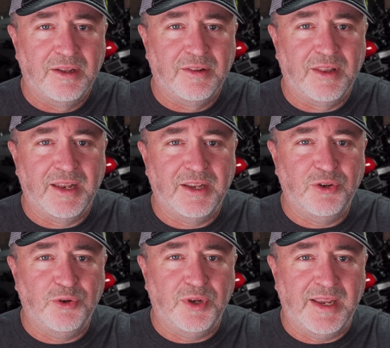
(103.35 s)
Then
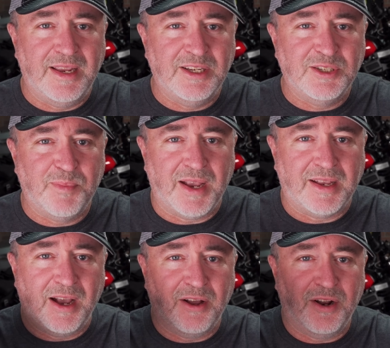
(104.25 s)
you ease
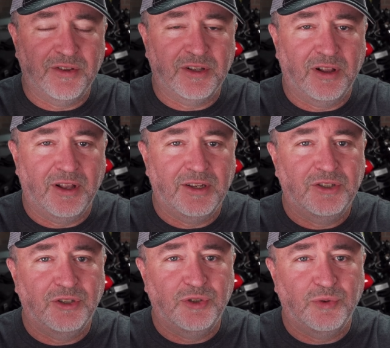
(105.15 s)
back out on the
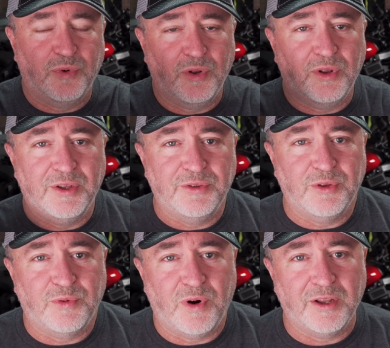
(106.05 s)
clutch as you roll on the
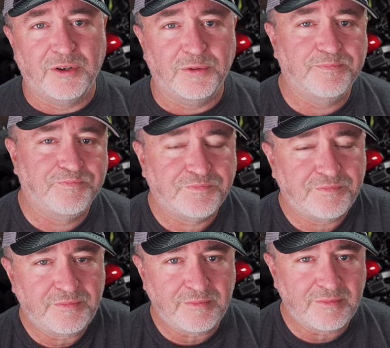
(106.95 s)
throttle.
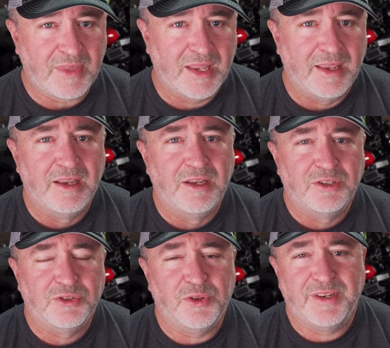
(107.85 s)

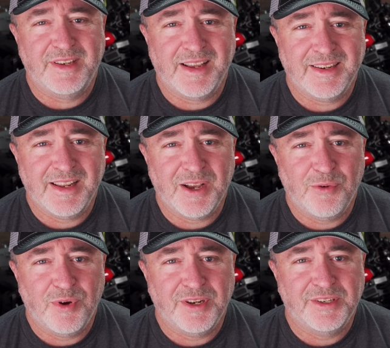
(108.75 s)
So the technique I
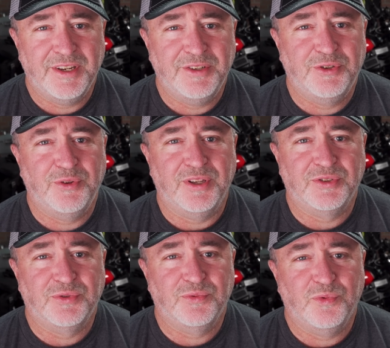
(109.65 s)
want to teach you
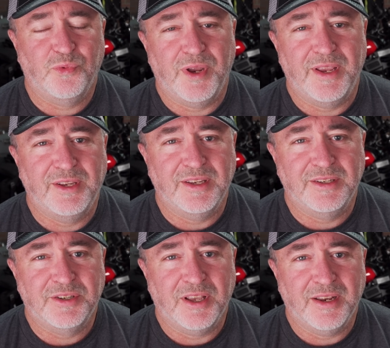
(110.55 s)
this week
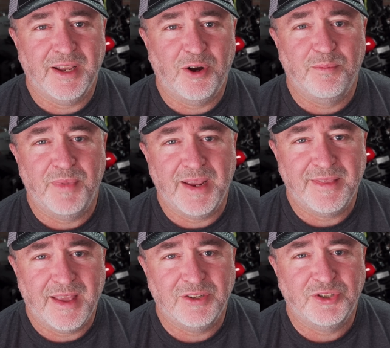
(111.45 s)
is going to help
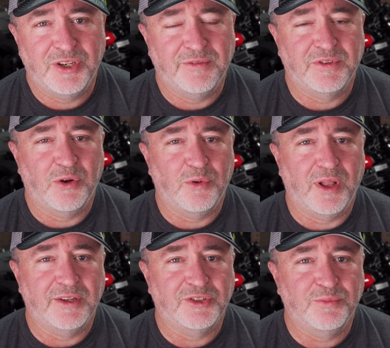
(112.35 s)
make that shift a whole
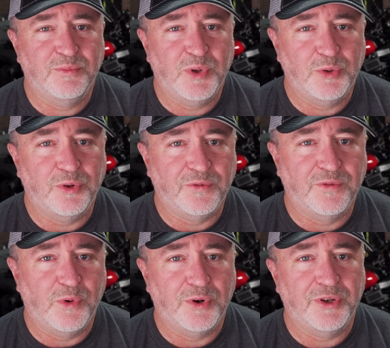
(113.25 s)
lot smoother
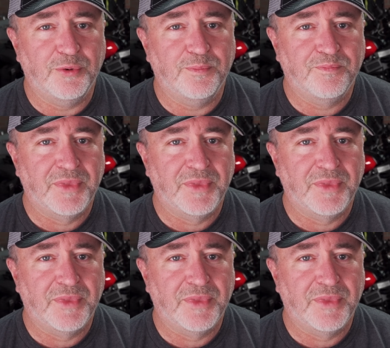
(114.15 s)
for you.